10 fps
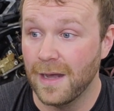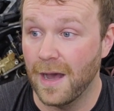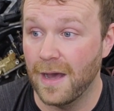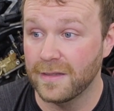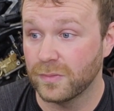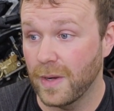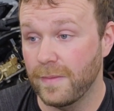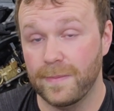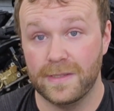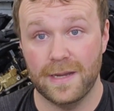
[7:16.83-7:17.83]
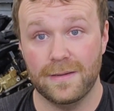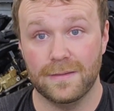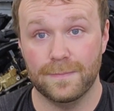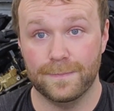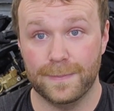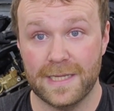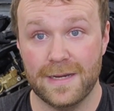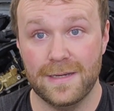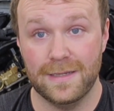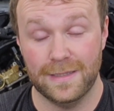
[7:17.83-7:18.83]
That's why we tend
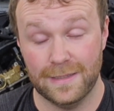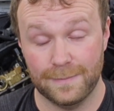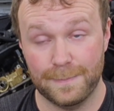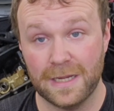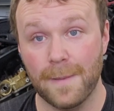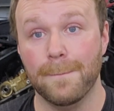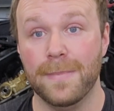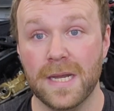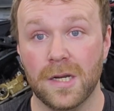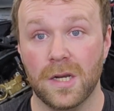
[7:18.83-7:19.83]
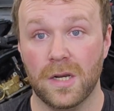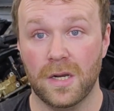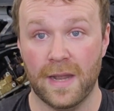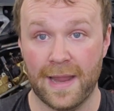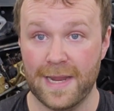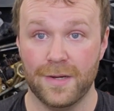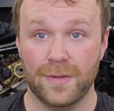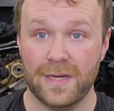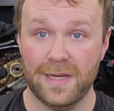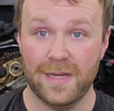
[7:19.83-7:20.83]
to become bitter,
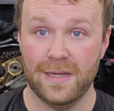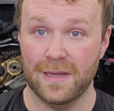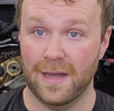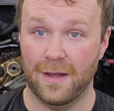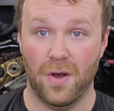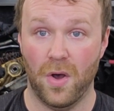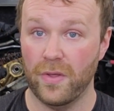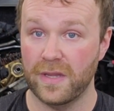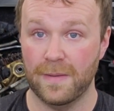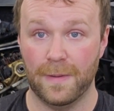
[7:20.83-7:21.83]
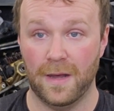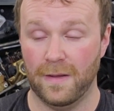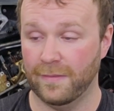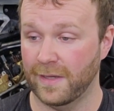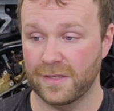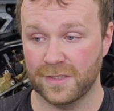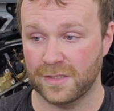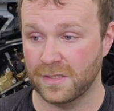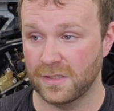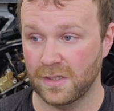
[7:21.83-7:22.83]
angry, all the above. Like
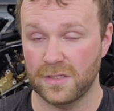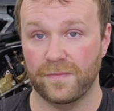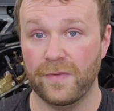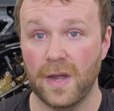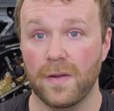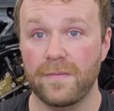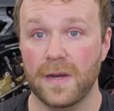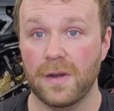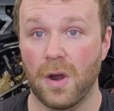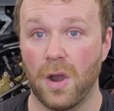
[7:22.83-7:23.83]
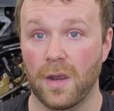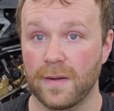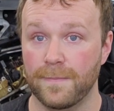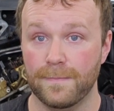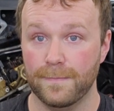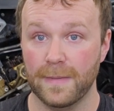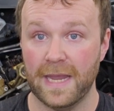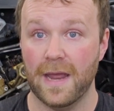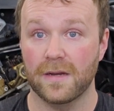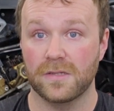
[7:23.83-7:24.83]
it's very, very hard, and
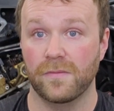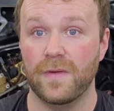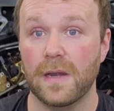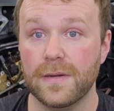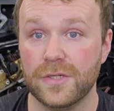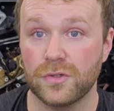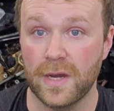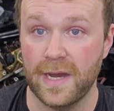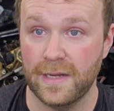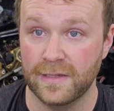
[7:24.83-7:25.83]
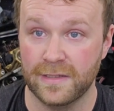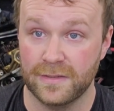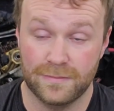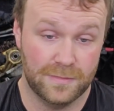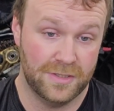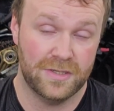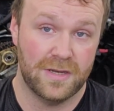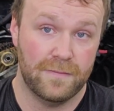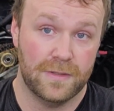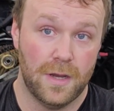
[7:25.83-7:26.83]
mechanics are very strained, and it's
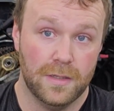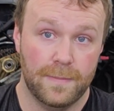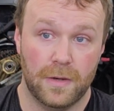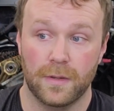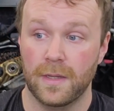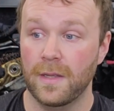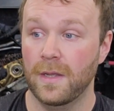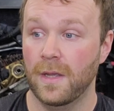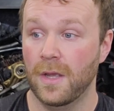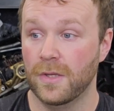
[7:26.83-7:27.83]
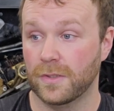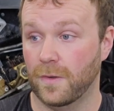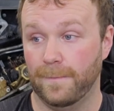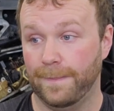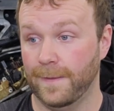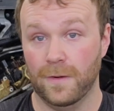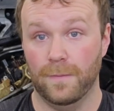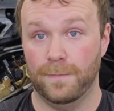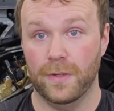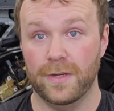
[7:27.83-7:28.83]
just never talked about. So,
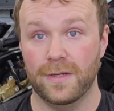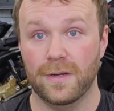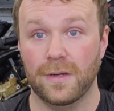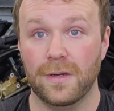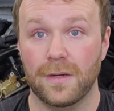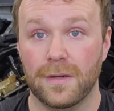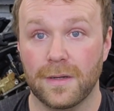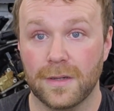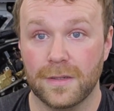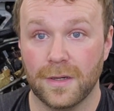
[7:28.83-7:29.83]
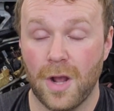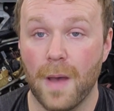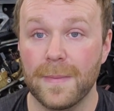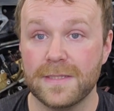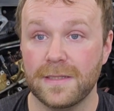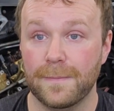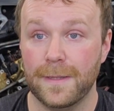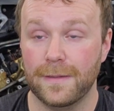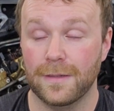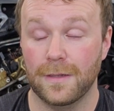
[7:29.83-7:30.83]
put in your comments
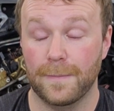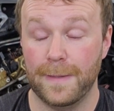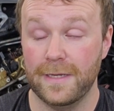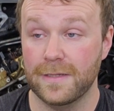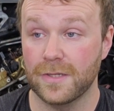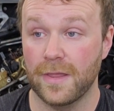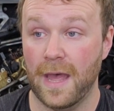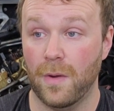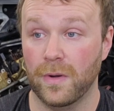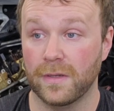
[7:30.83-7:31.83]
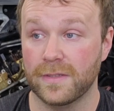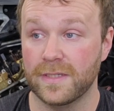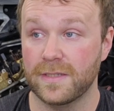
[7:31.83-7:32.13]
and or opinions on that one, because